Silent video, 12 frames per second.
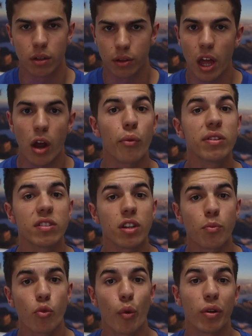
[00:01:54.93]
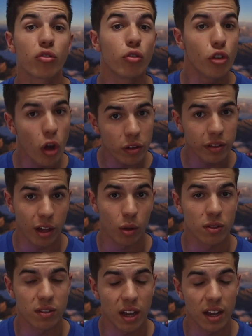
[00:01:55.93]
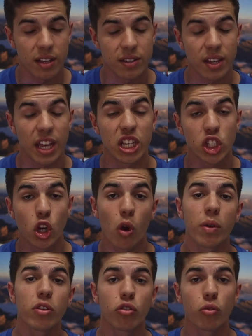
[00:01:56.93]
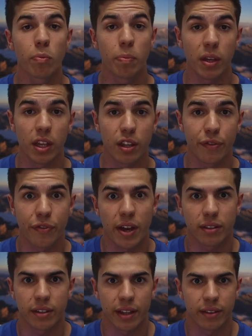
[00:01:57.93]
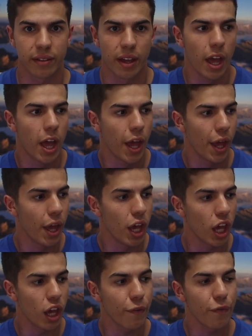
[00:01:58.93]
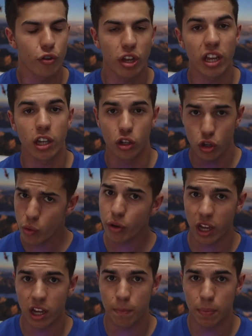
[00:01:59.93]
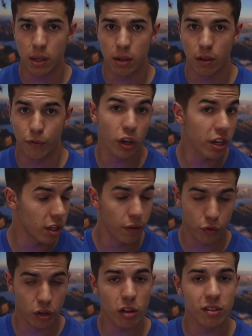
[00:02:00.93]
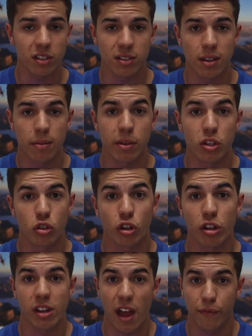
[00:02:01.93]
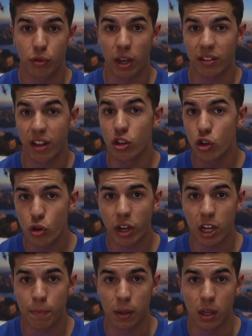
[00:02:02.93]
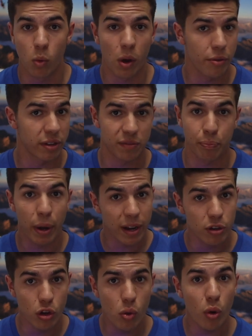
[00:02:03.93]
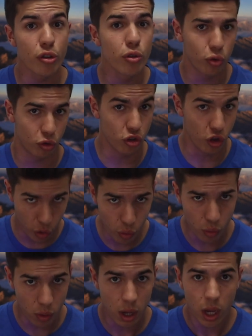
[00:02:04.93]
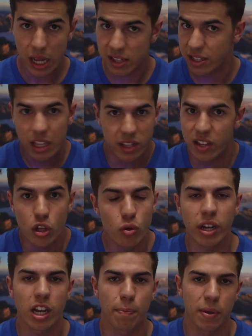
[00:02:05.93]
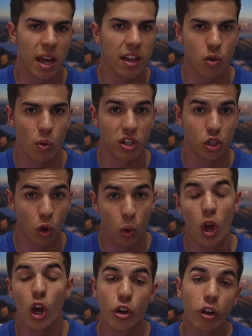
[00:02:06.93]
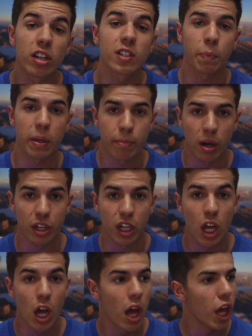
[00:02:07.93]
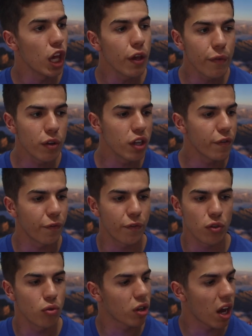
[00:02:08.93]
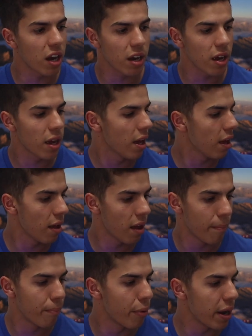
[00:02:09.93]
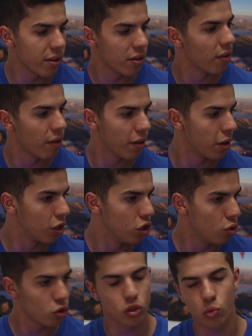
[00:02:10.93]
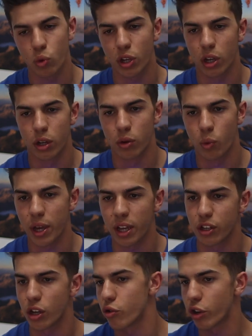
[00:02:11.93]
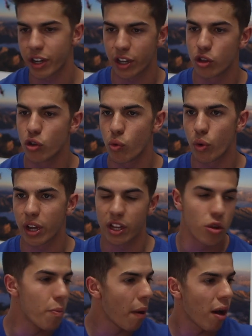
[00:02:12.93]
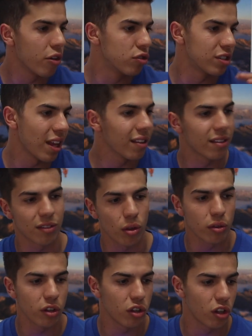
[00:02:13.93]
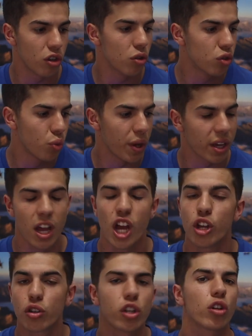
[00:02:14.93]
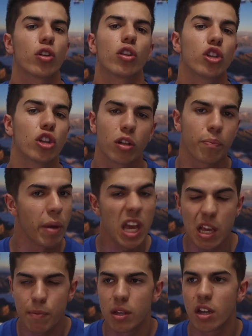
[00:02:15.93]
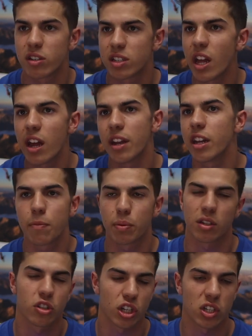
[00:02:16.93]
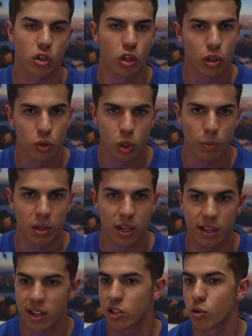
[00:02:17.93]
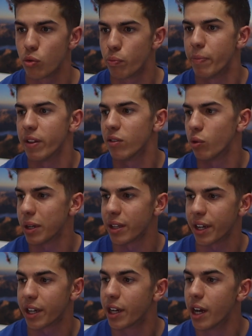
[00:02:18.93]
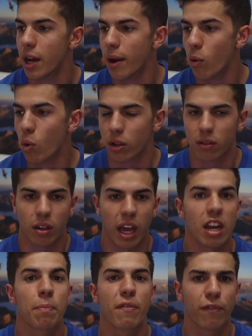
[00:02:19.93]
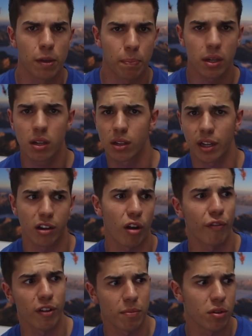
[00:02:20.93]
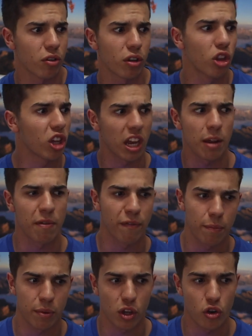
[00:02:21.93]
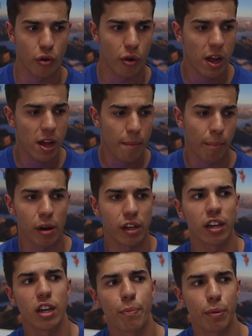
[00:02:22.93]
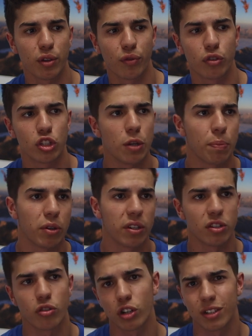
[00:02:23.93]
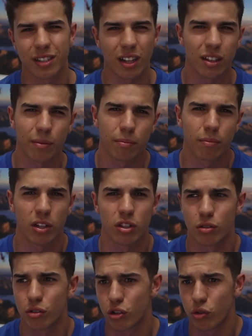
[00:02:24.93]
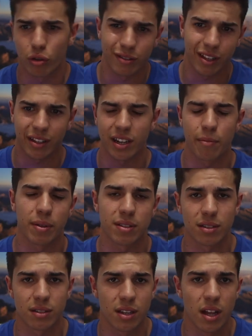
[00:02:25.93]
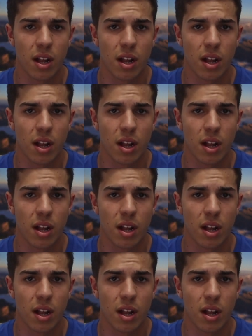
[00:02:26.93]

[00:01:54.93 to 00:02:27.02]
Now, reason number 1 to not downsize is going to be the fact that if you're getting a newer canopy, if you're downsizing, it means you're to have to get a new canopy, whether it's brand new or new to you. It's a new canopy anyway, so you're going to spend money. Even if you got a used wing, and now you're getting a new wing, and you sold the used wing, you're still going to, maybe there's not a 90% chance you're going to lose some money, unless you've been doing like canopy flipping, like car flipping. You're going to canopy flipping and you're buying canopies for cheaper, then you're going to sell them, and you're running that kind of business.